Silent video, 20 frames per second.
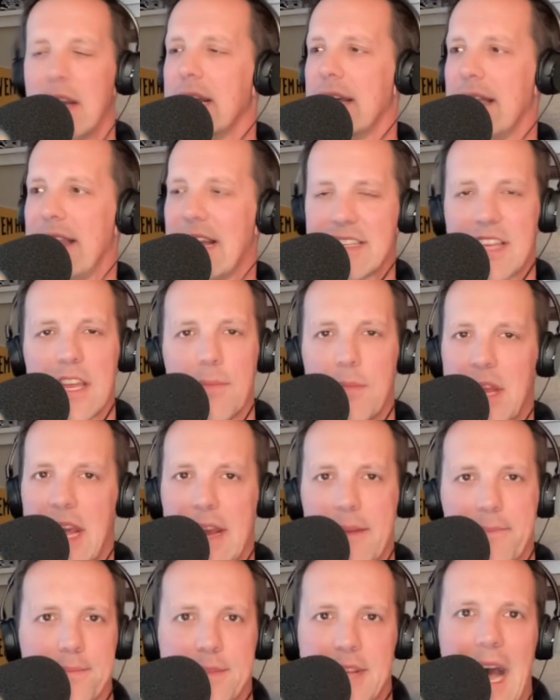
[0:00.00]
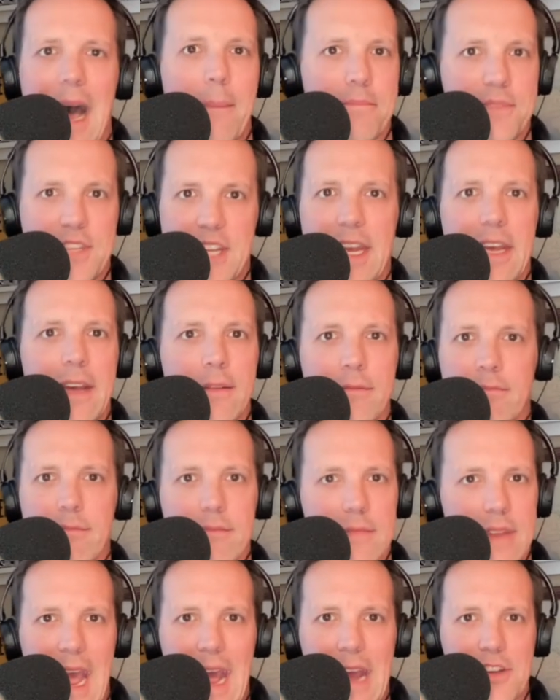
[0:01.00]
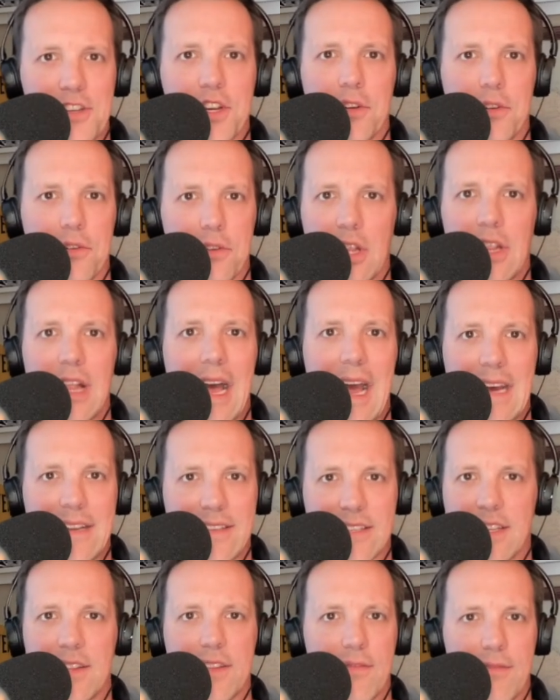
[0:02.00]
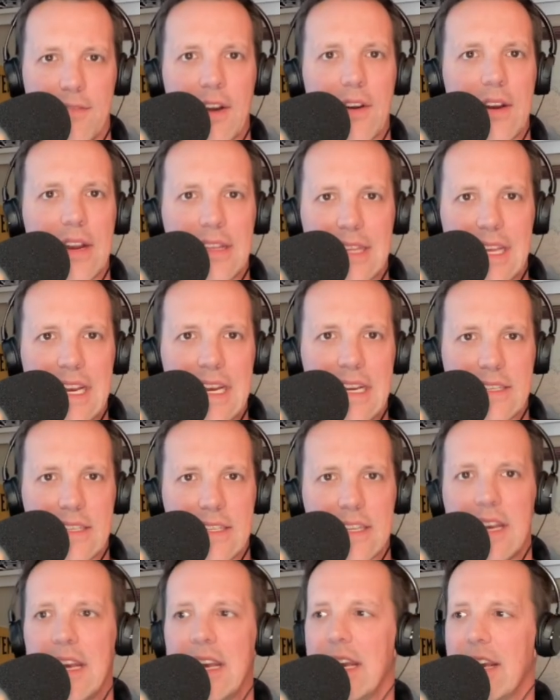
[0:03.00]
That's going to be a top 10 national class at the very least.